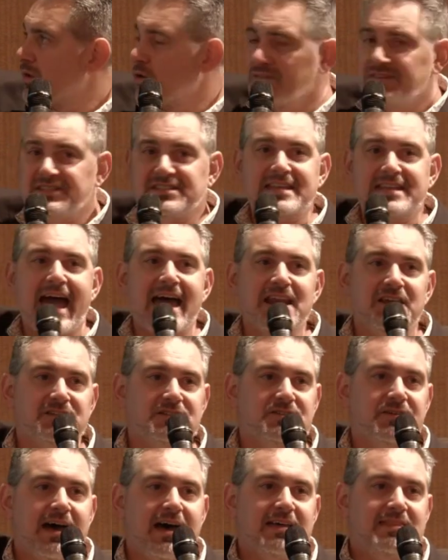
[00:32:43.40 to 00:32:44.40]

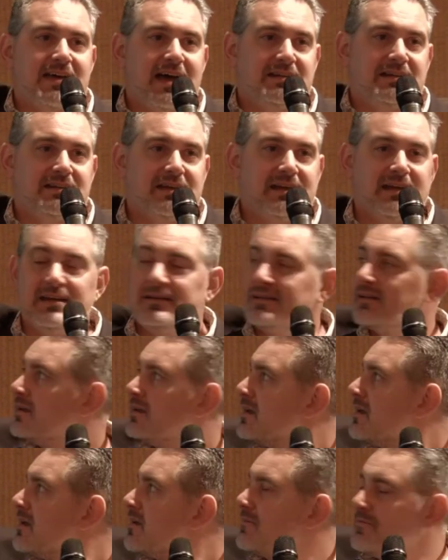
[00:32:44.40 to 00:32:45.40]
satisfy that need
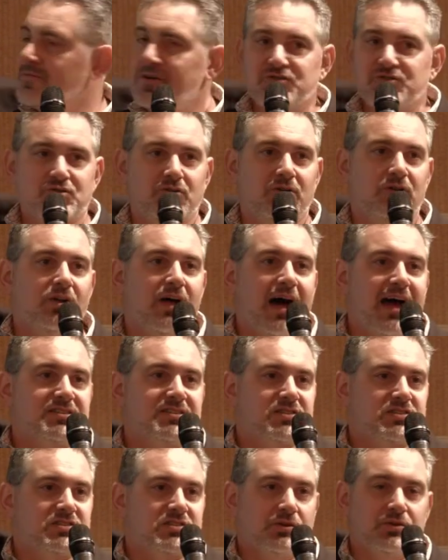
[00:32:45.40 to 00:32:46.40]
visualize
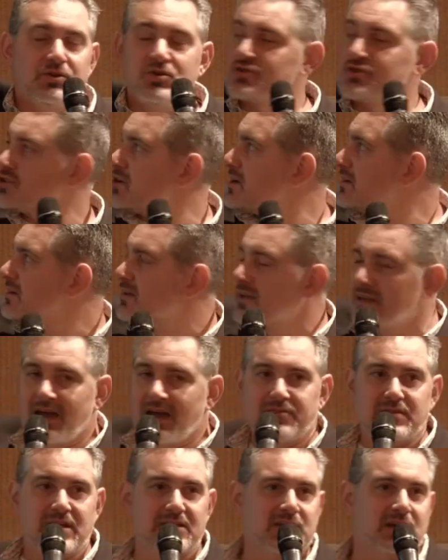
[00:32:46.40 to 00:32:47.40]
the solution,
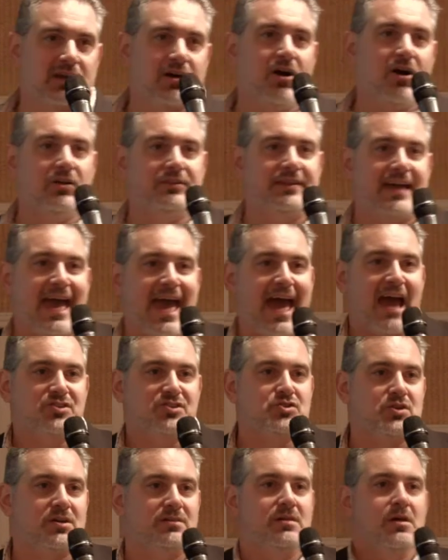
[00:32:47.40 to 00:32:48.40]
and then the call to
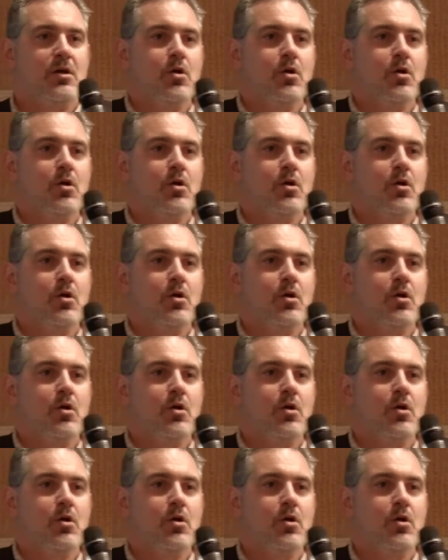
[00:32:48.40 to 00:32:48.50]
action.